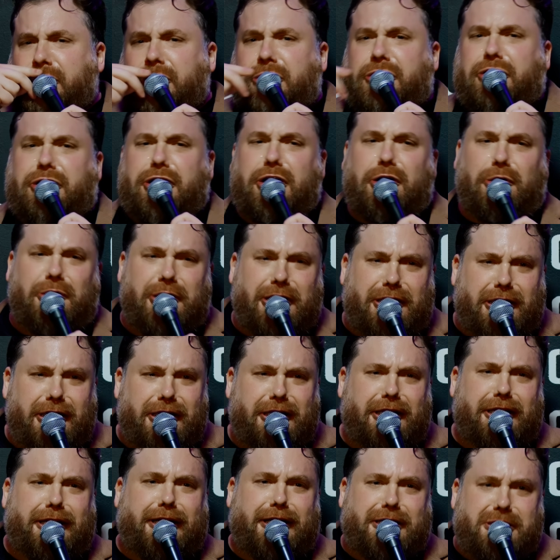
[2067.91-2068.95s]
the only thing
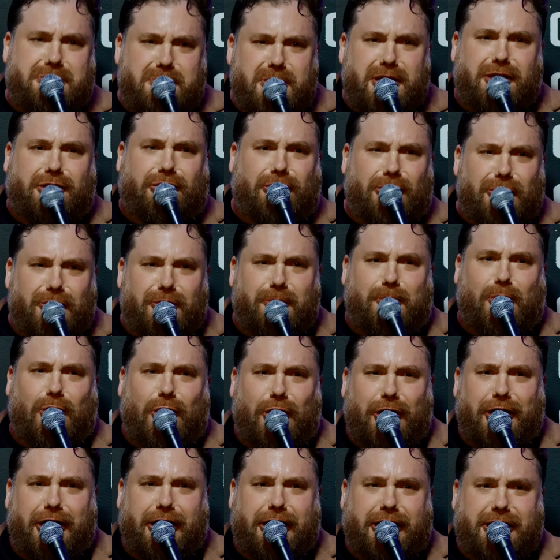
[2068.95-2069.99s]
that gets me through the
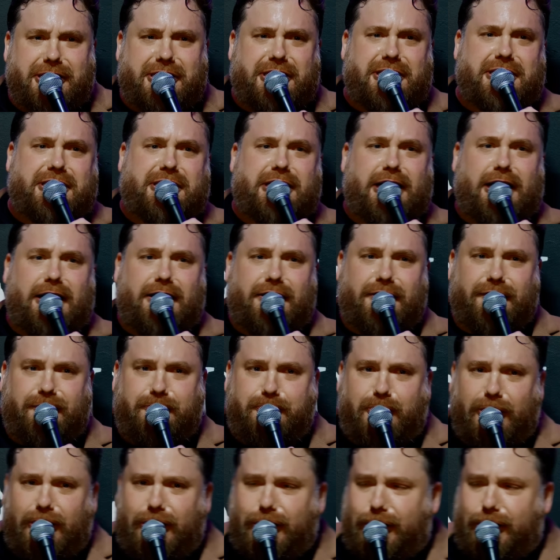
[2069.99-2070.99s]
morning is the sound of boo.